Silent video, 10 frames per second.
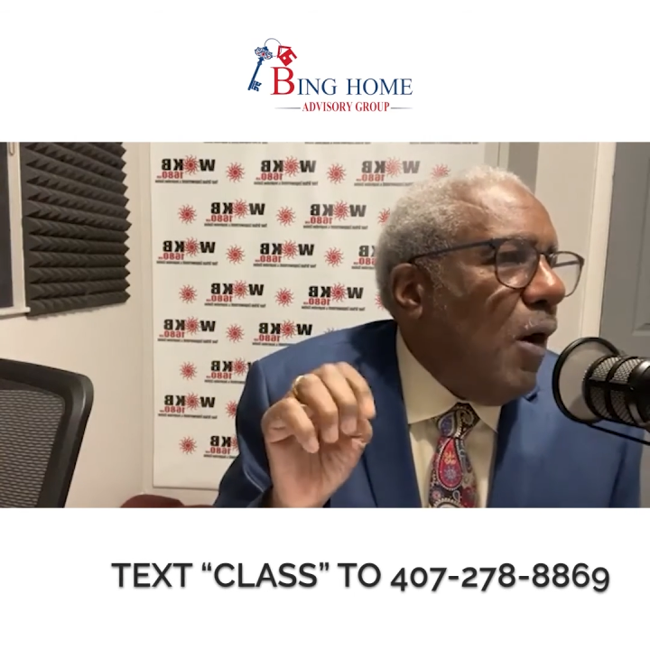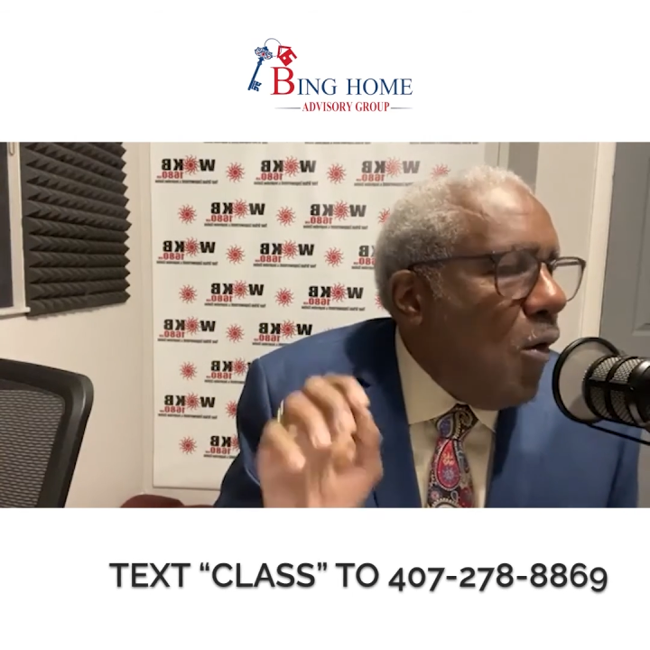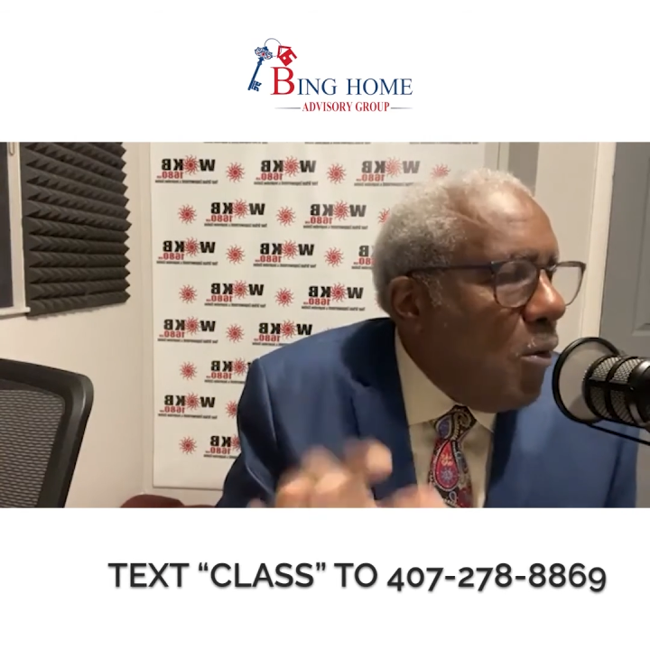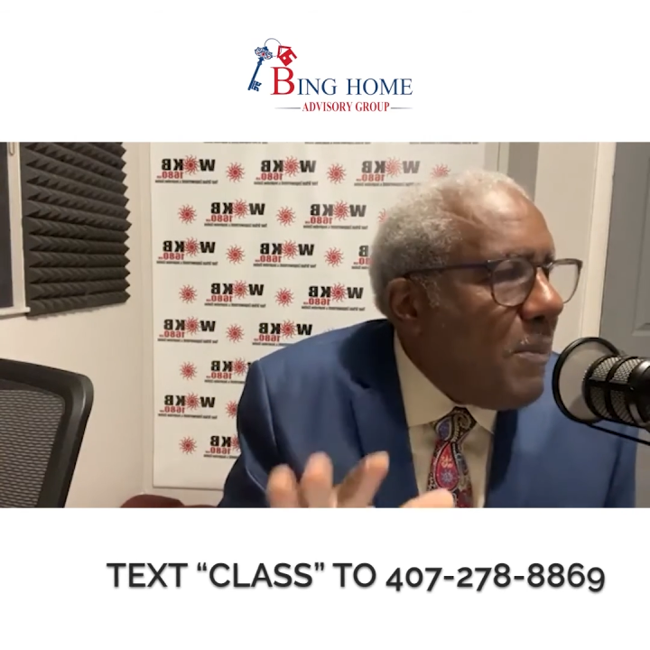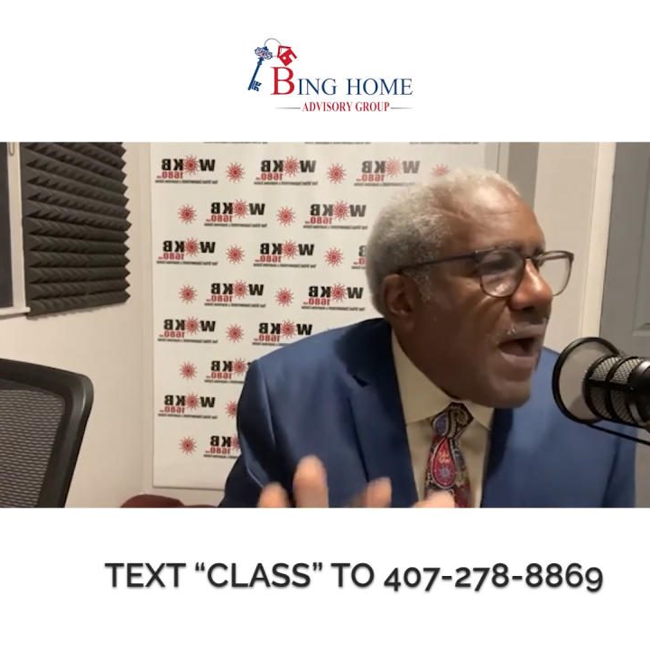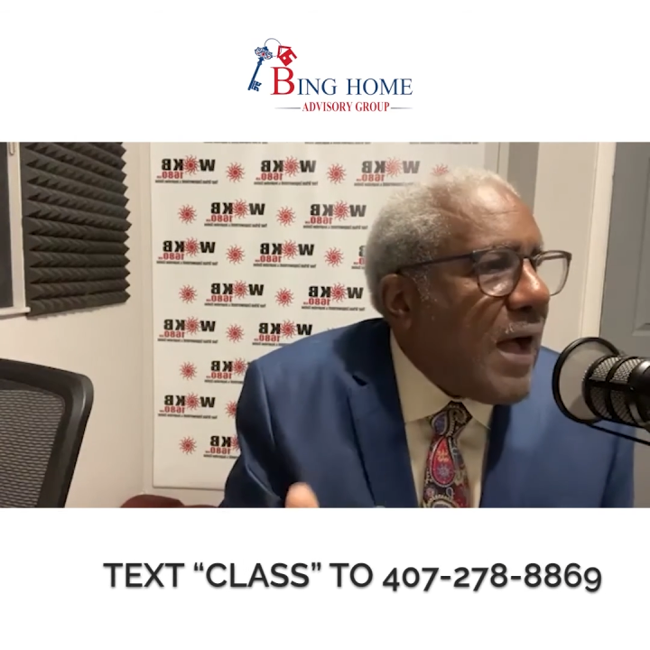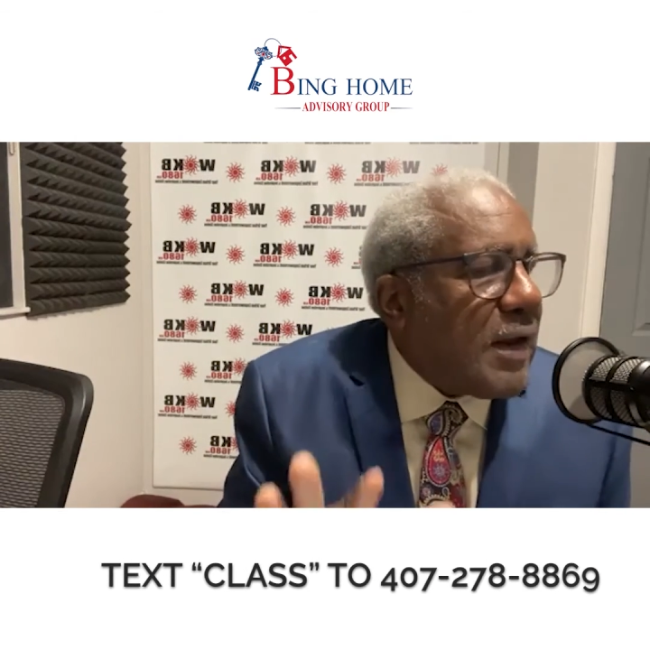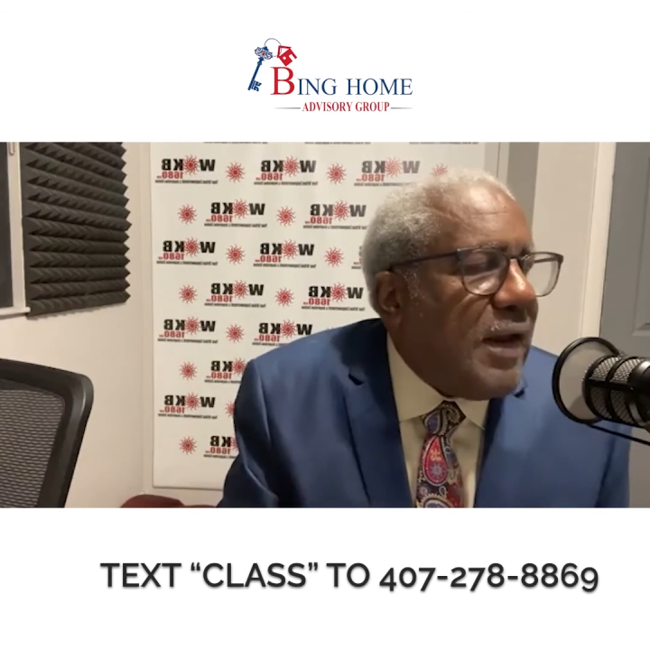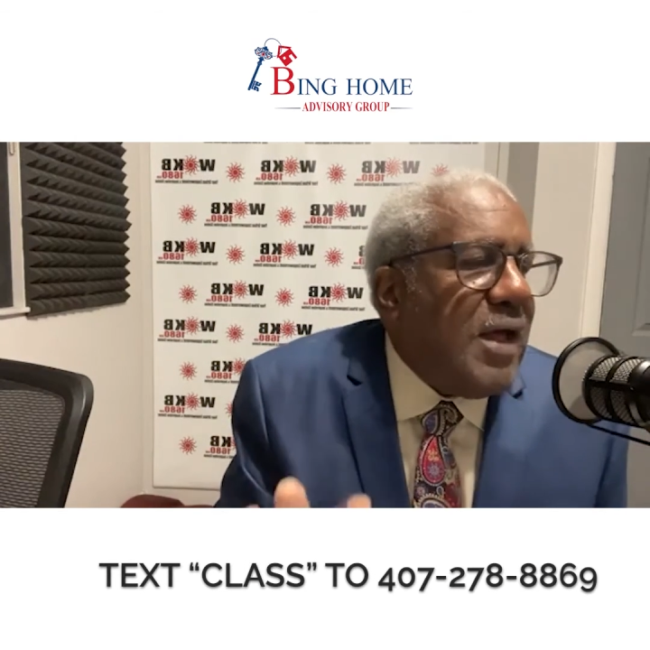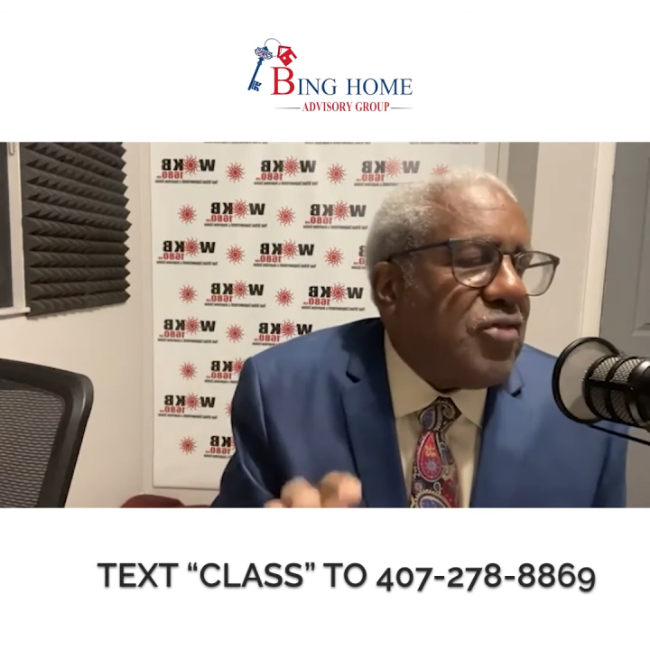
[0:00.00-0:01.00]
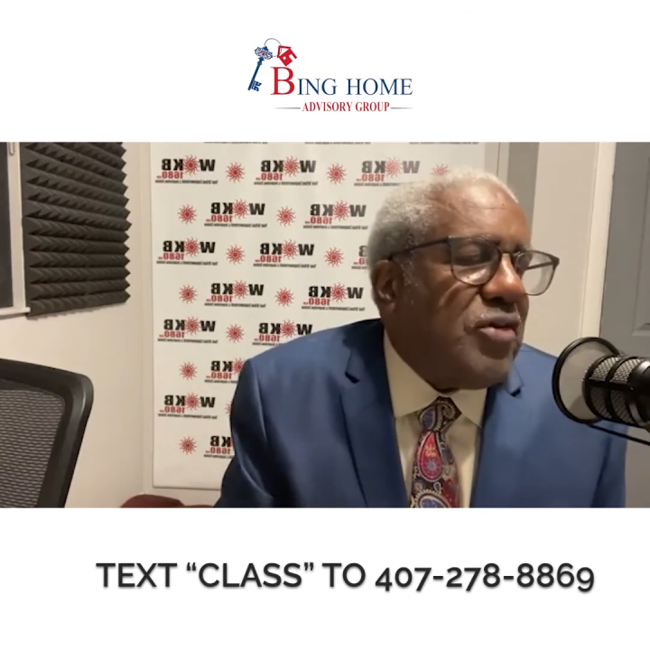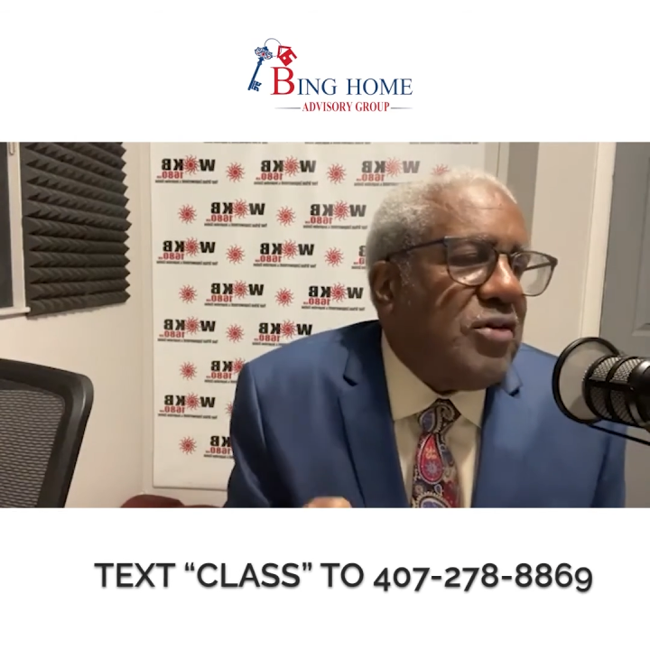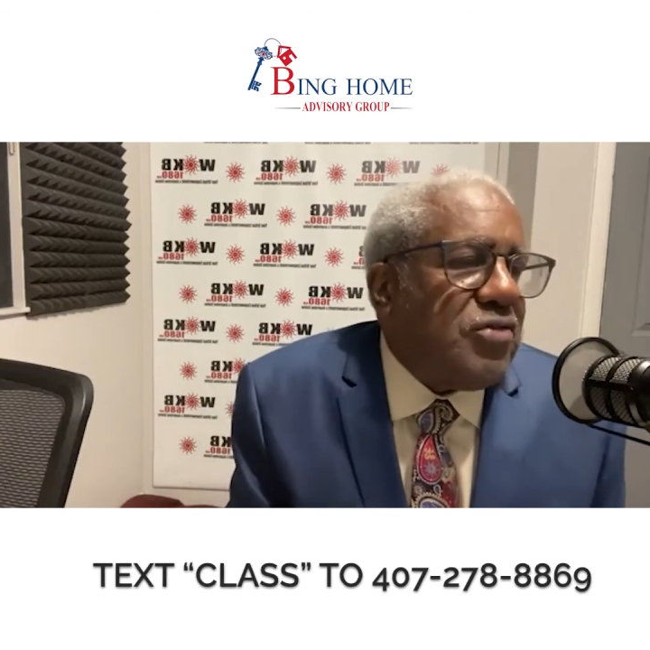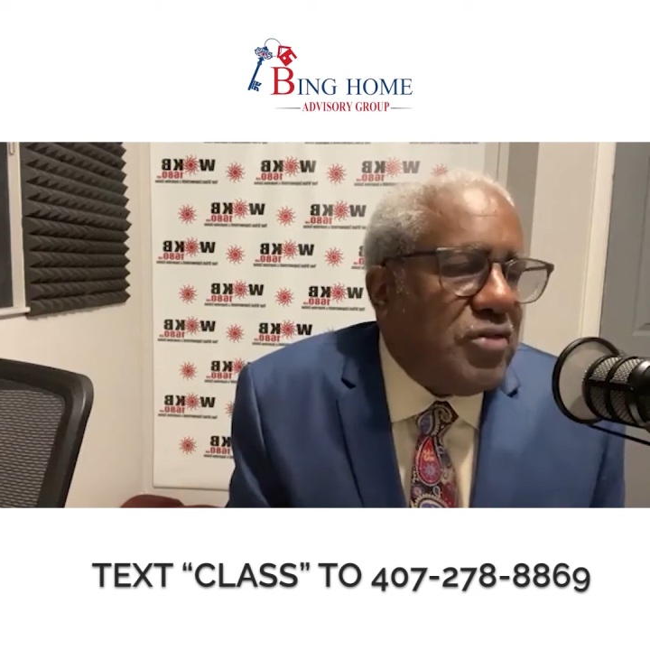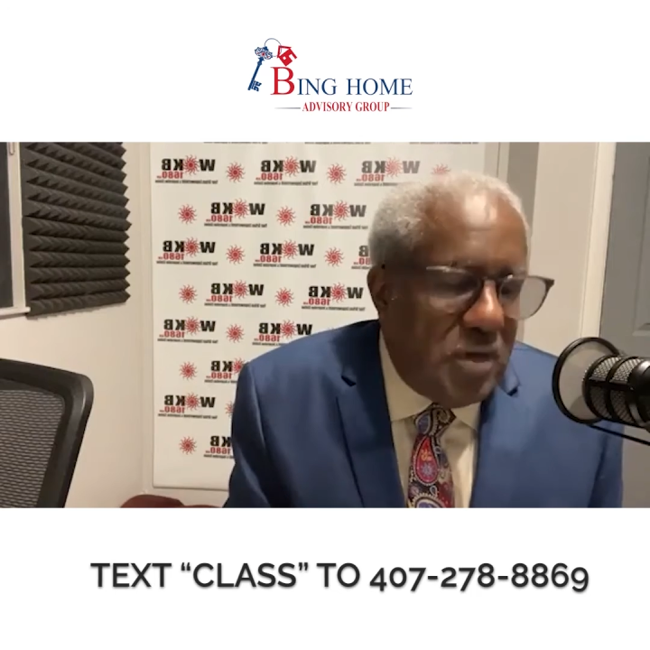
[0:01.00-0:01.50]
home buyer class
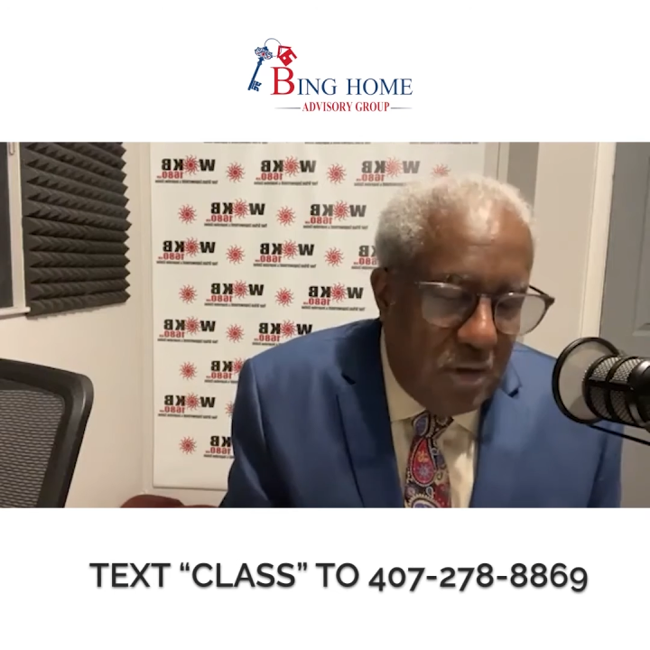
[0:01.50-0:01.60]
of this